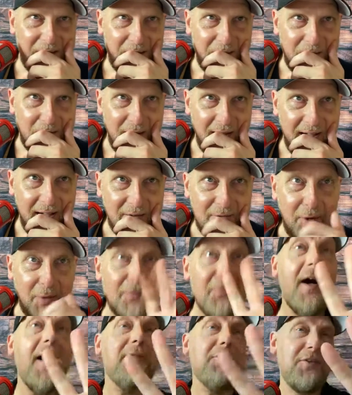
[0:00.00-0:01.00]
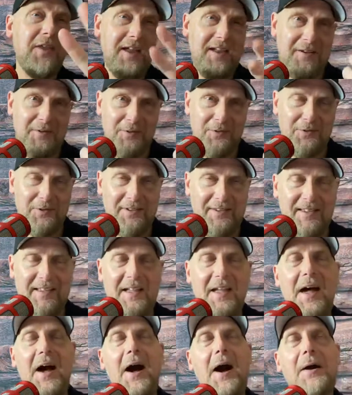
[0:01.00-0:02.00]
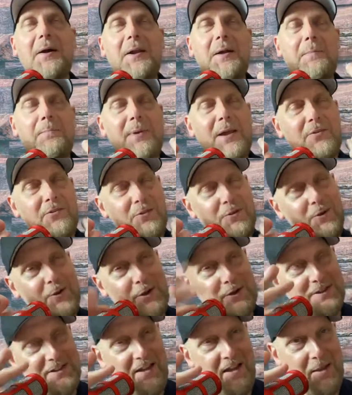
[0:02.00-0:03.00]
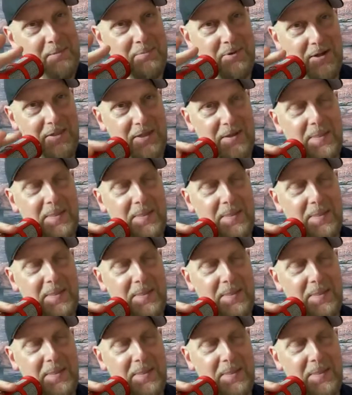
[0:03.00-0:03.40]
Right, I've got 5 seconds. I'm going to bid you good night, brother.